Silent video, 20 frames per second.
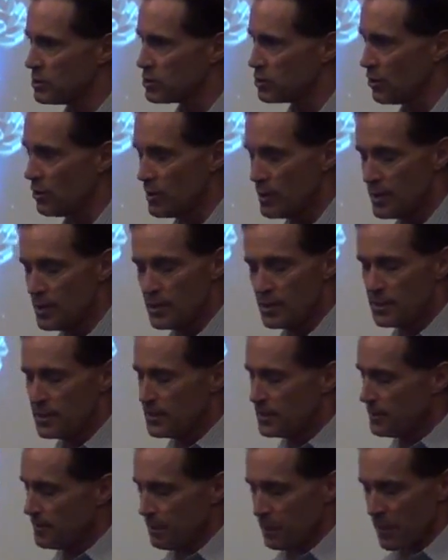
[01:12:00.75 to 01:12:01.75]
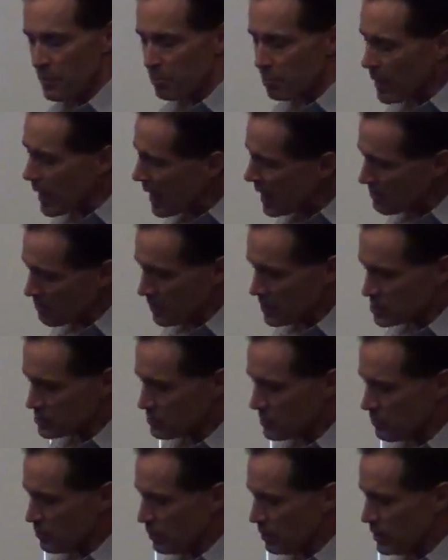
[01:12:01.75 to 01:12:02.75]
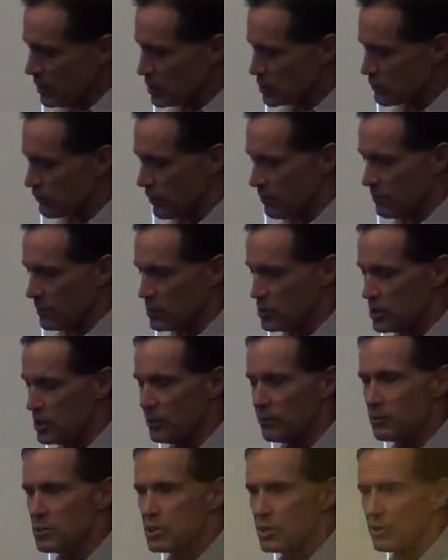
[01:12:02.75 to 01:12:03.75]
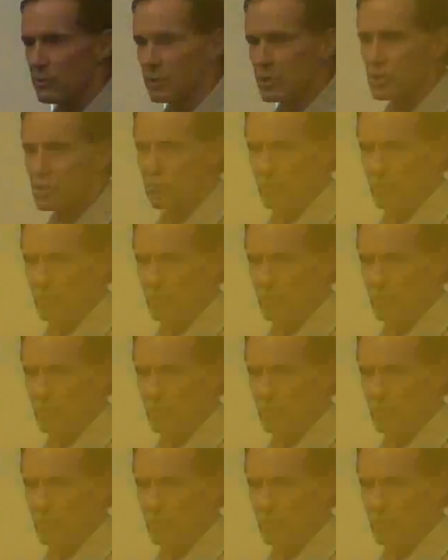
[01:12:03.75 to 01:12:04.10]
So the planet must be released from the geoengineering